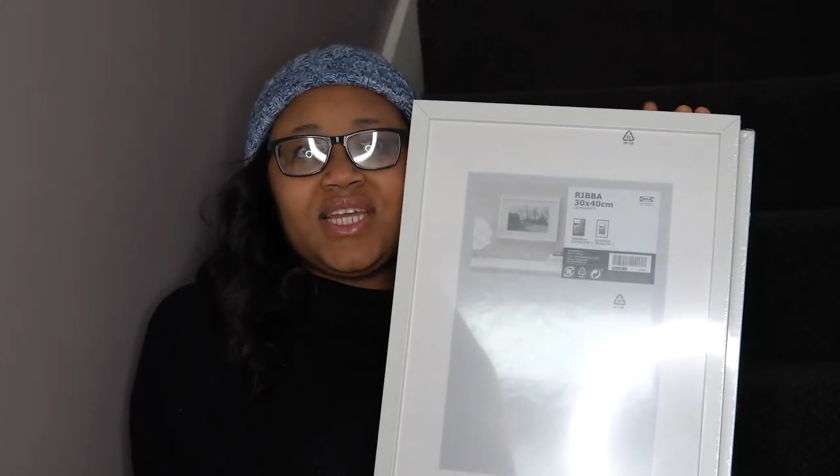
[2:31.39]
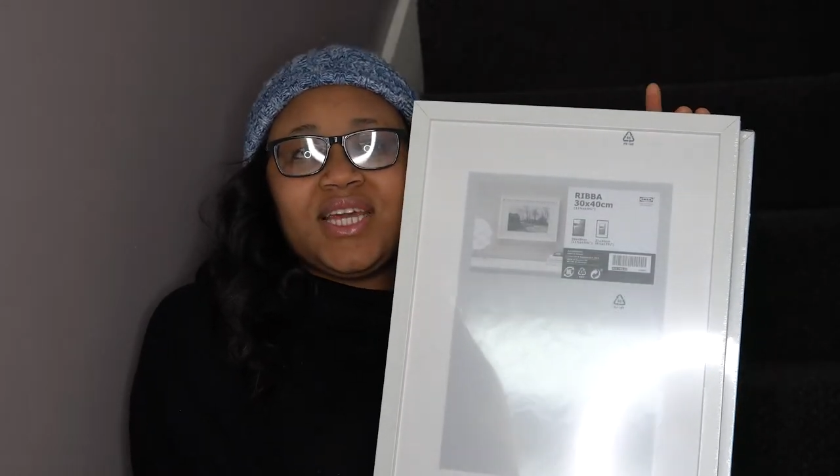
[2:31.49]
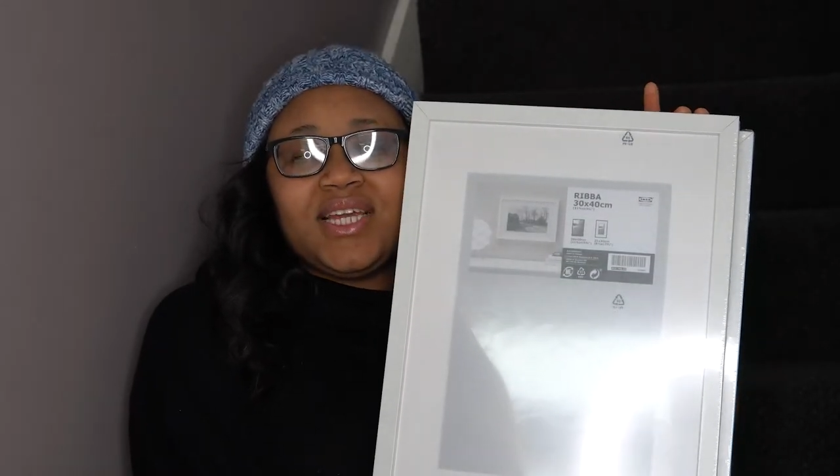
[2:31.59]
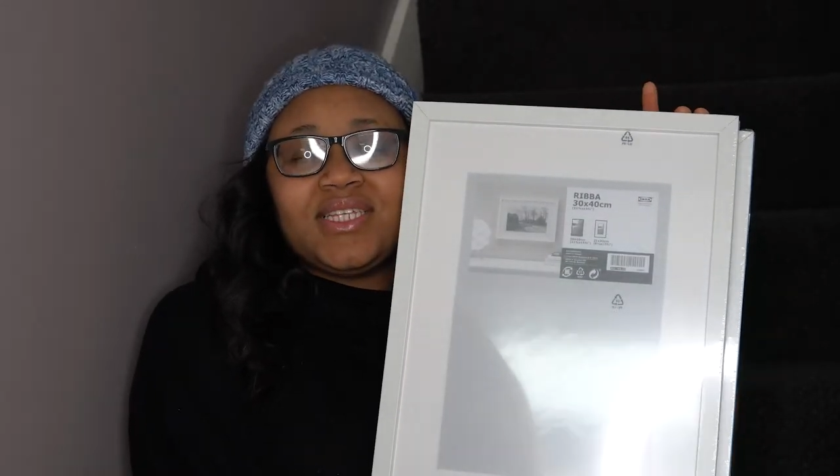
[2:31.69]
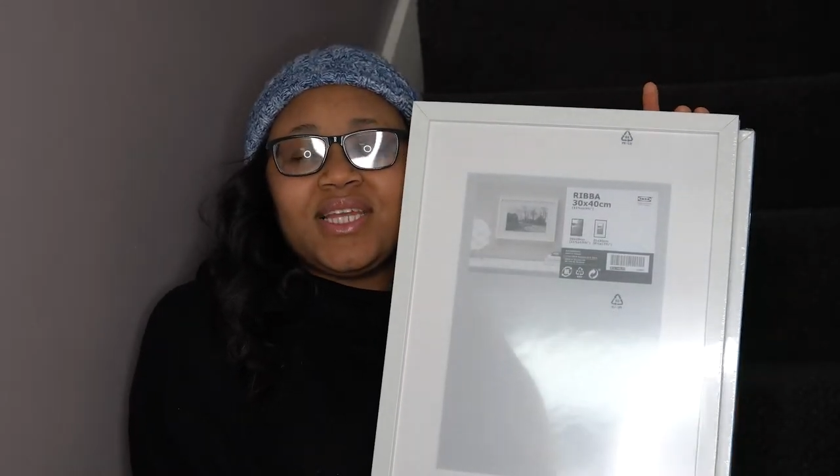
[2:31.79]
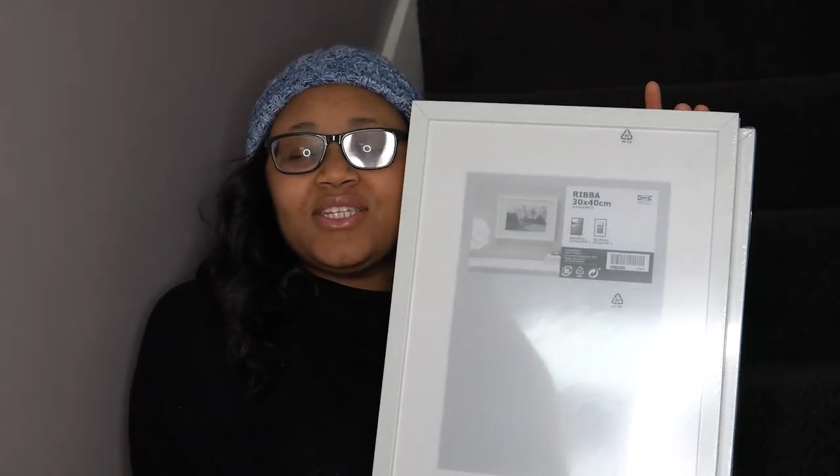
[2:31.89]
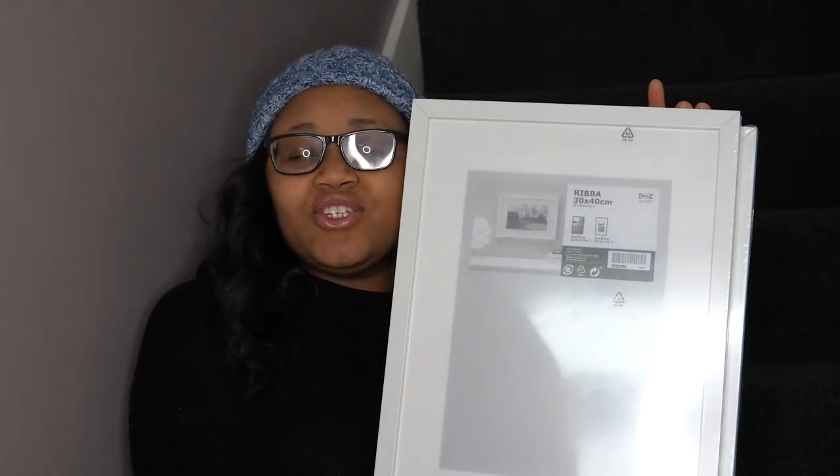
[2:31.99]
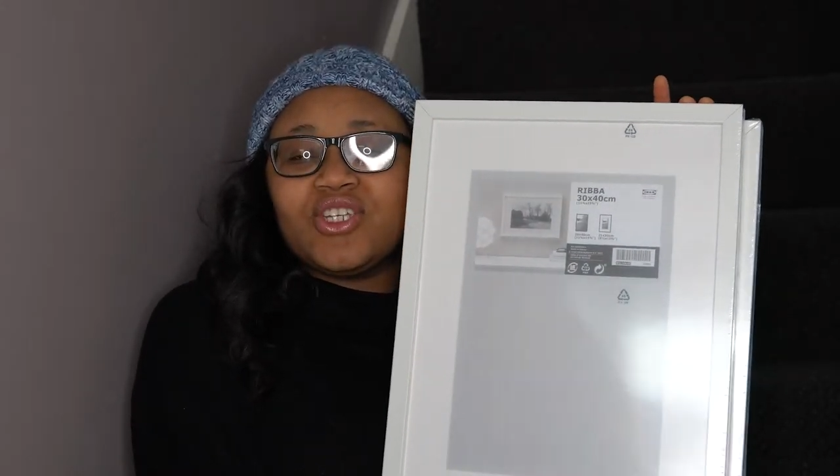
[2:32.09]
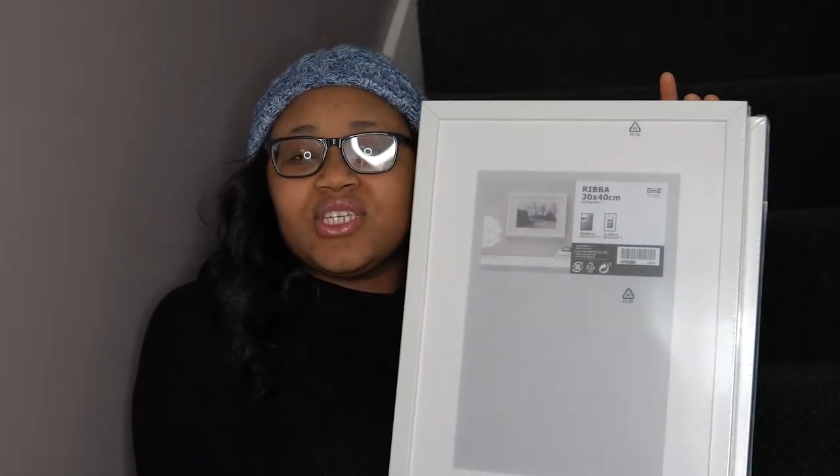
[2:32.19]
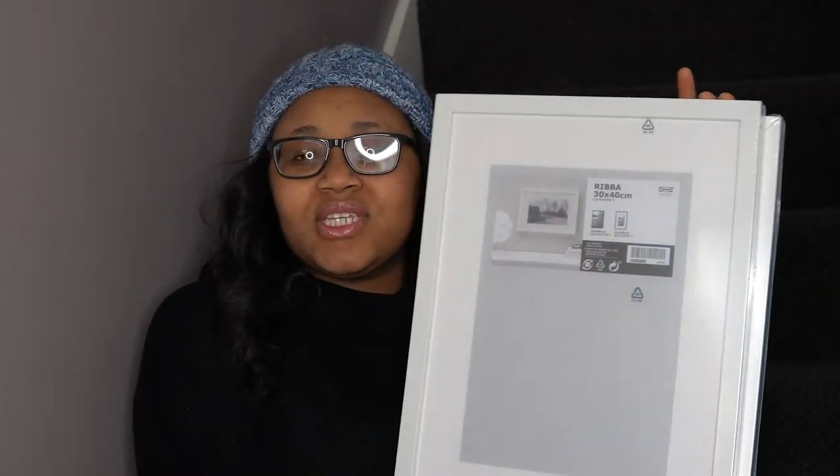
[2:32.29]
is
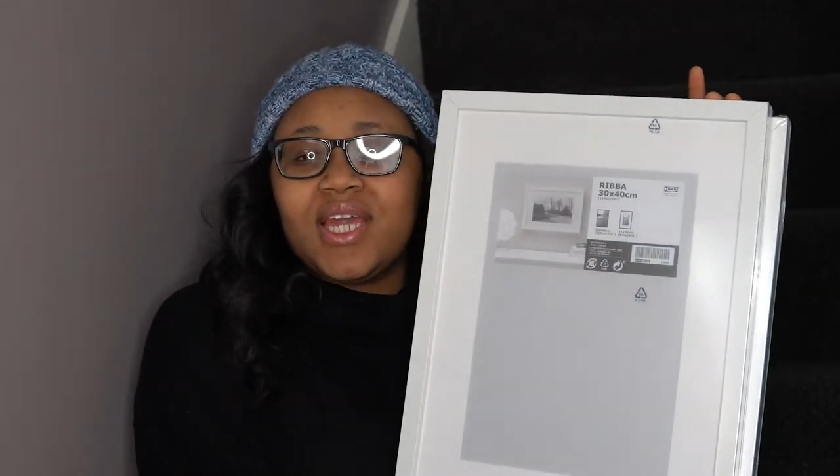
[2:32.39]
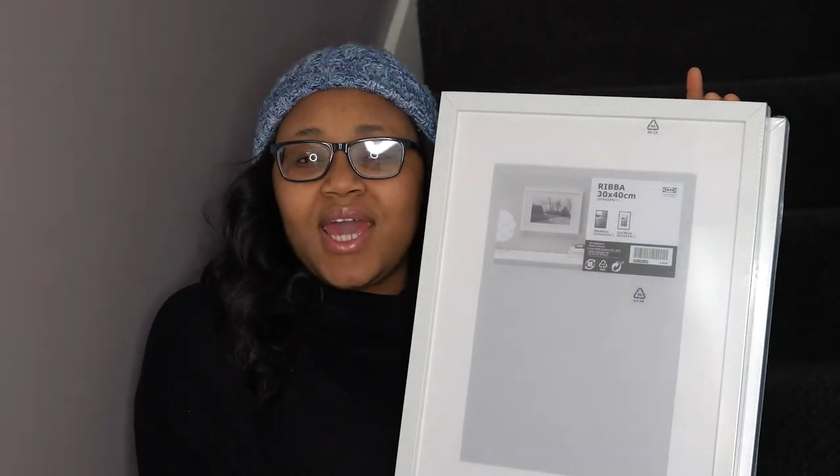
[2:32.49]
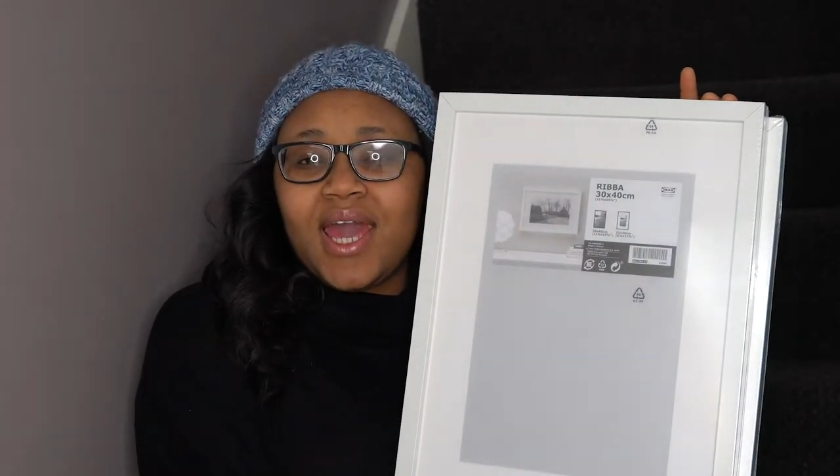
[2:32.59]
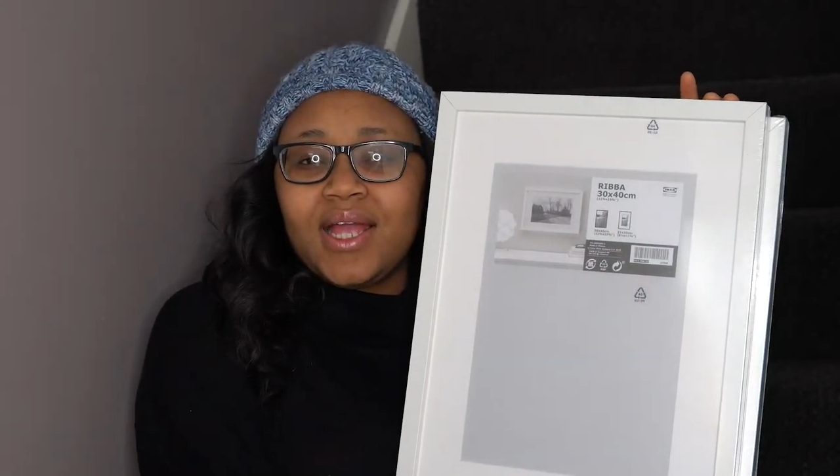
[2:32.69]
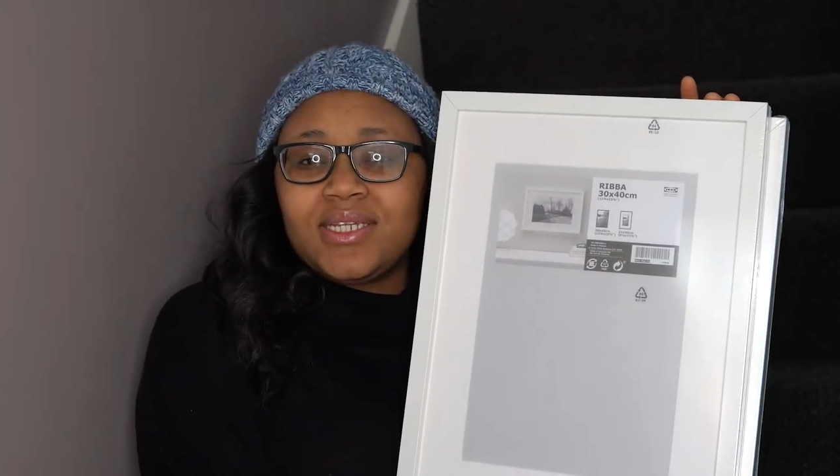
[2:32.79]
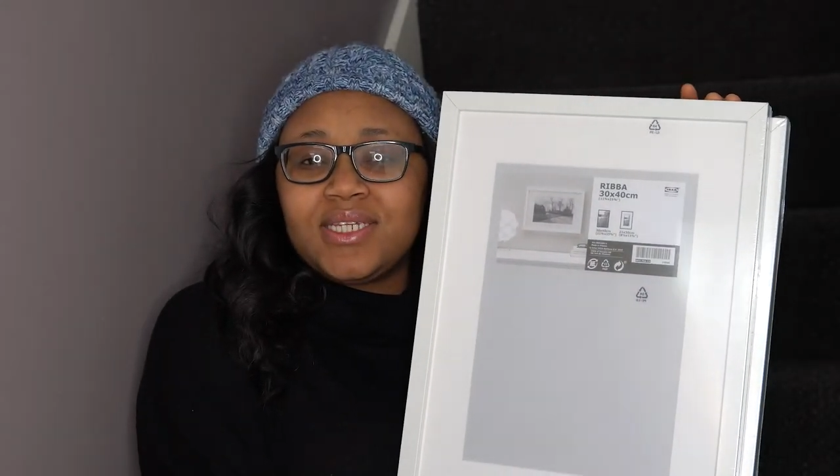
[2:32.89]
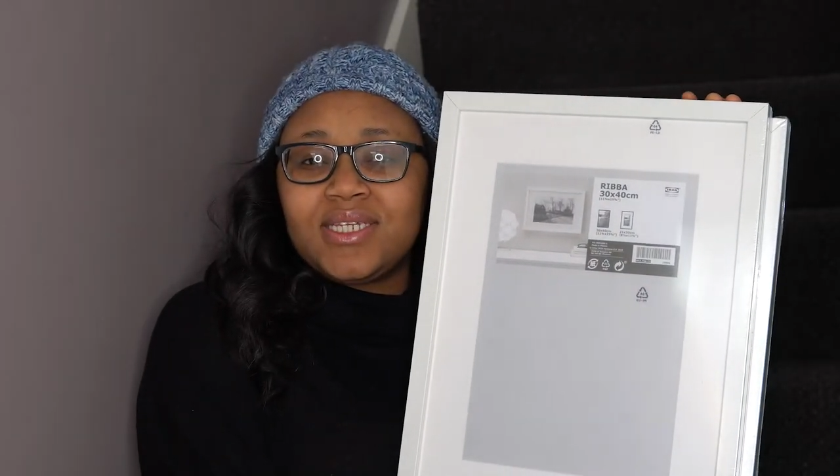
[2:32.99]
just get